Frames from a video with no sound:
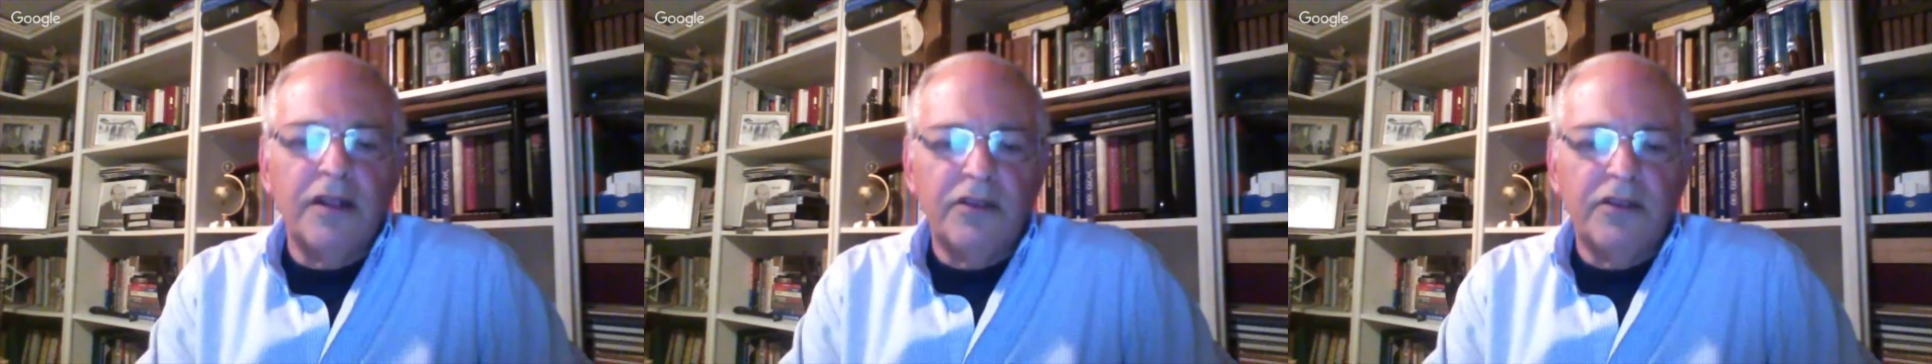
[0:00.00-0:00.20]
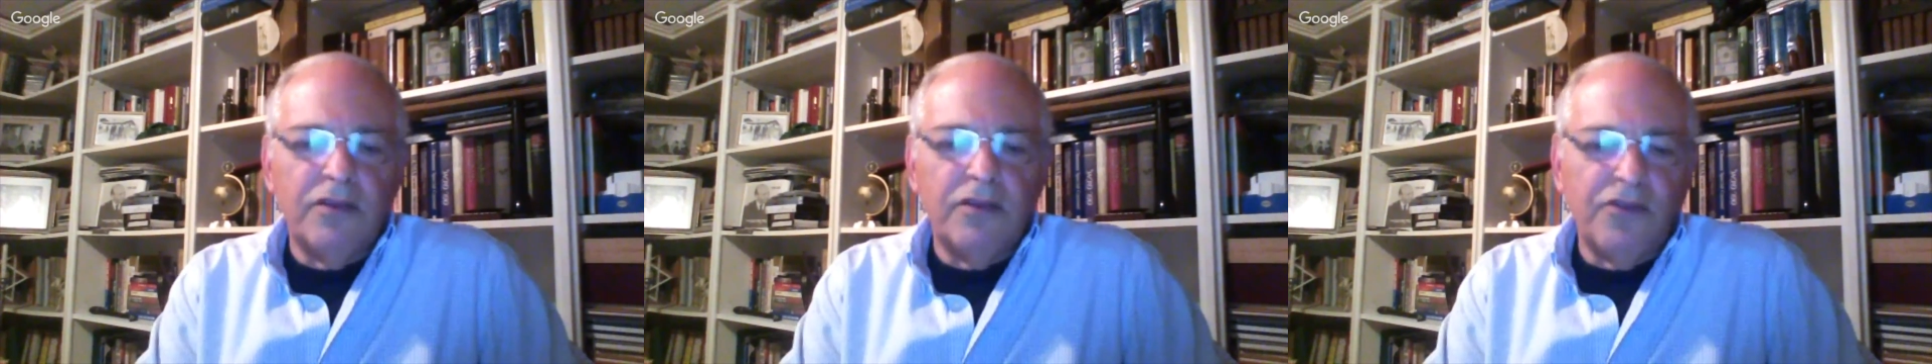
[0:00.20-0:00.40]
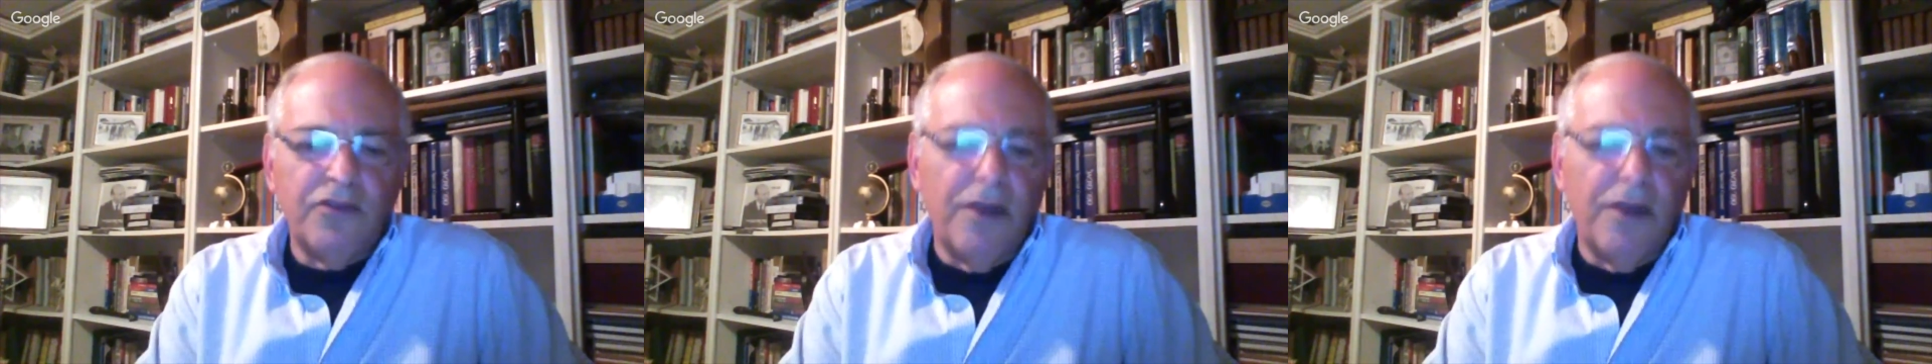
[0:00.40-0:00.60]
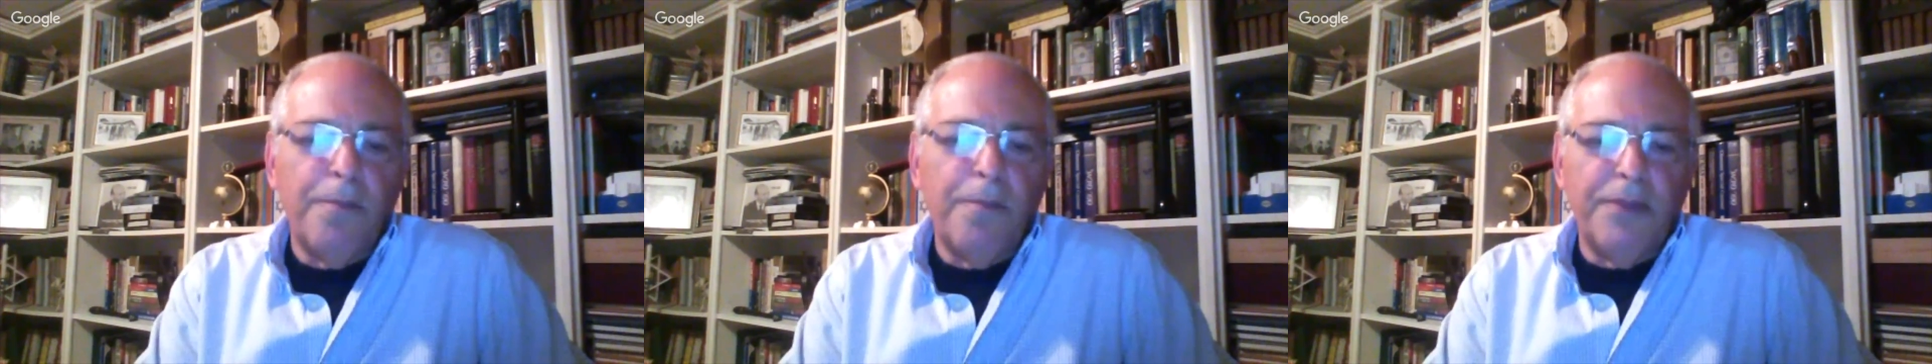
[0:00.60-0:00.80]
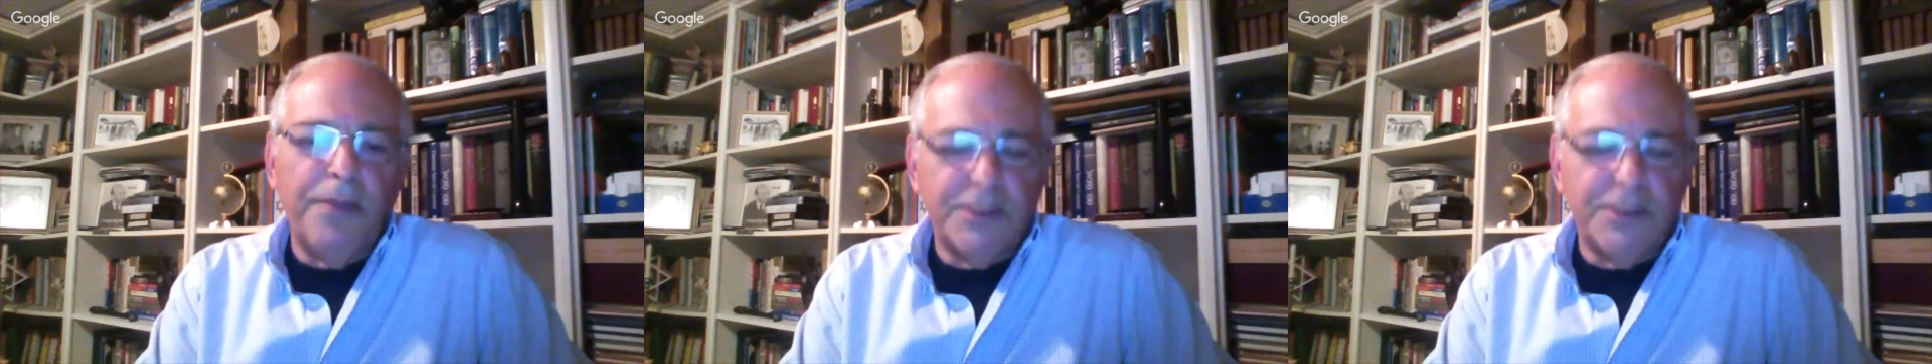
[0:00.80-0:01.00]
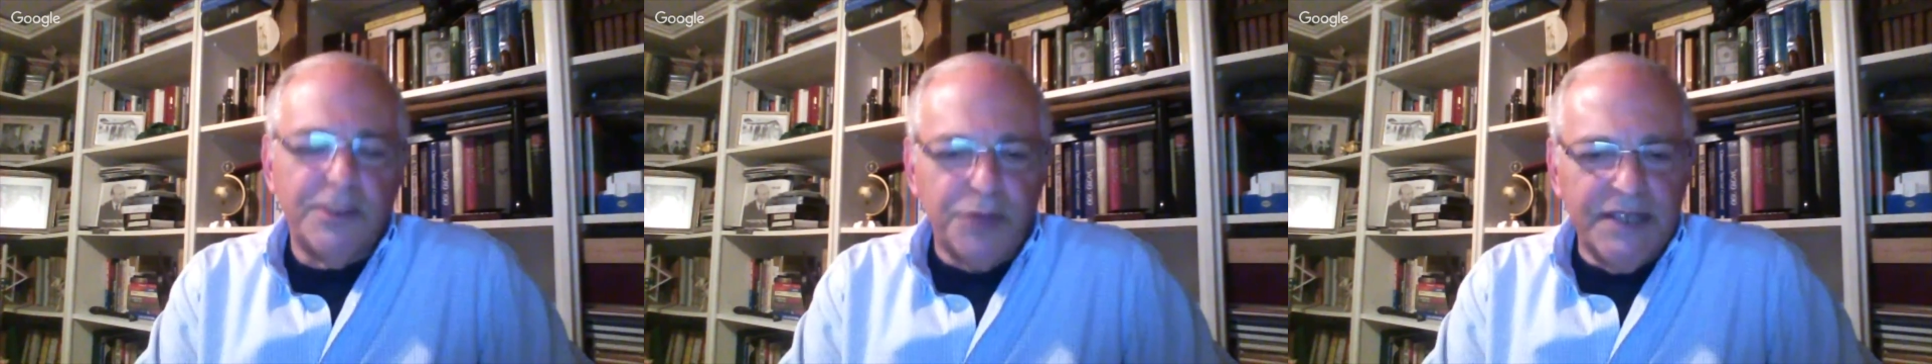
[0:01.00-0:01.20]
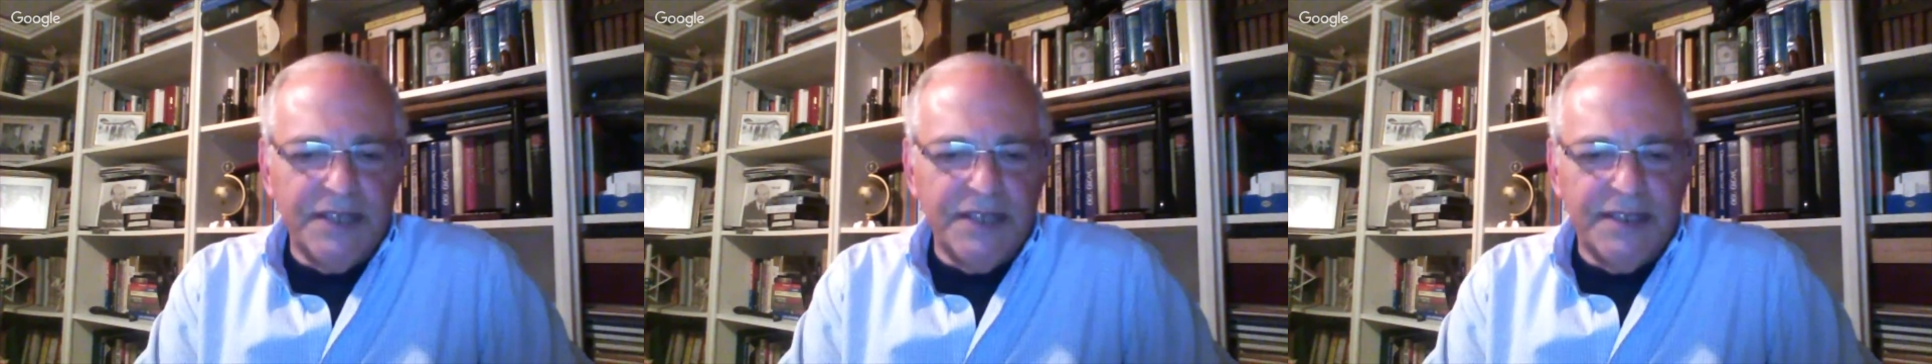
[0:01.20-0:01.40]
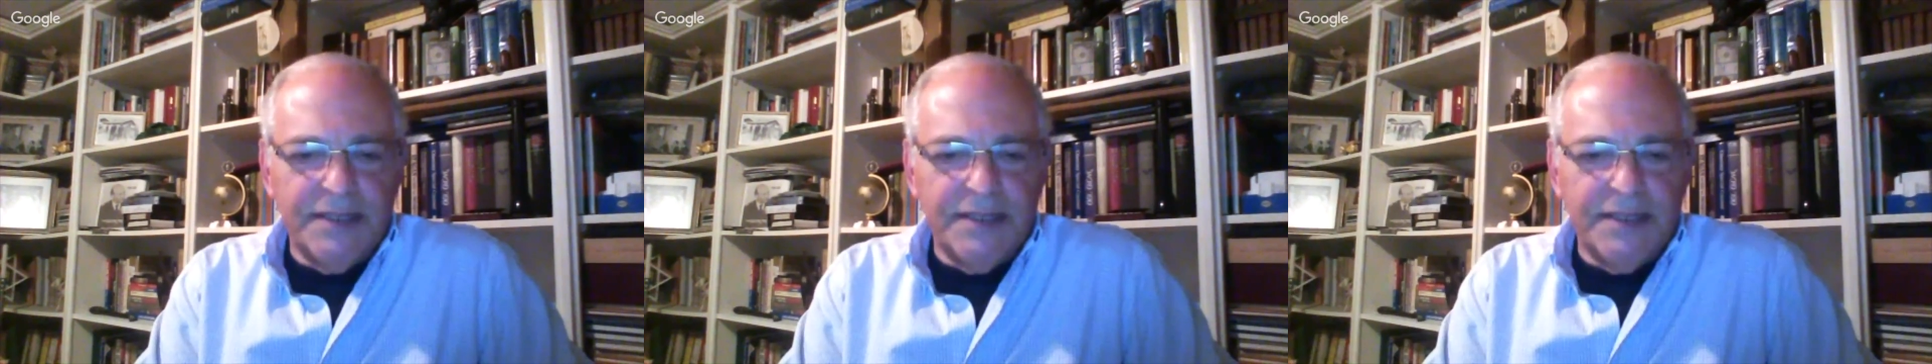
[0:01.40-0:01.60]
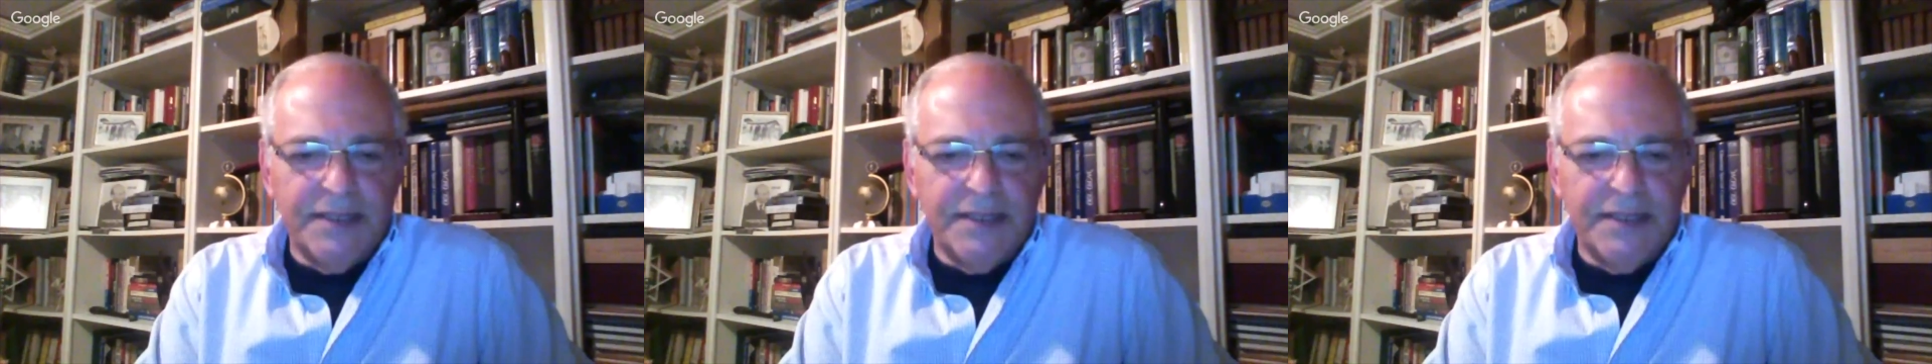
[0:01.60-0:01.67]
Trump as president